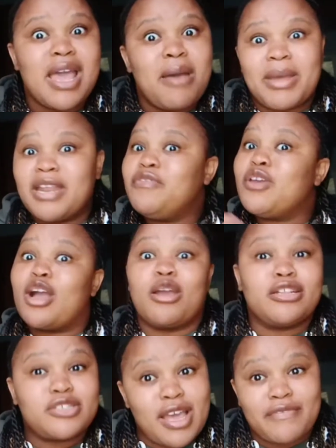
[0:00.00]
But if you are
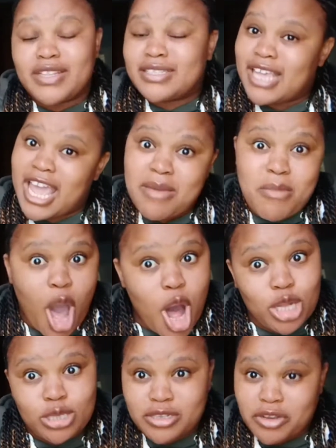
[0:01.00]
going to have the same
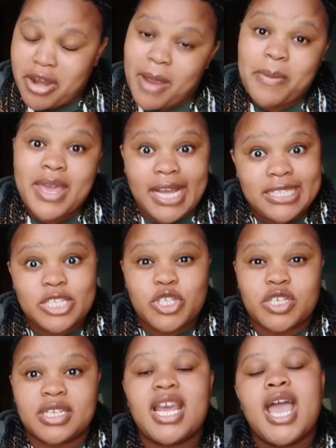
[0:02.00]
old crappy
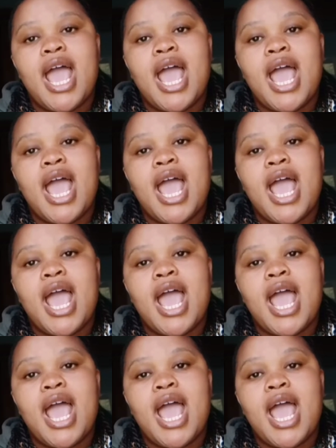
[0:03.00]
attitude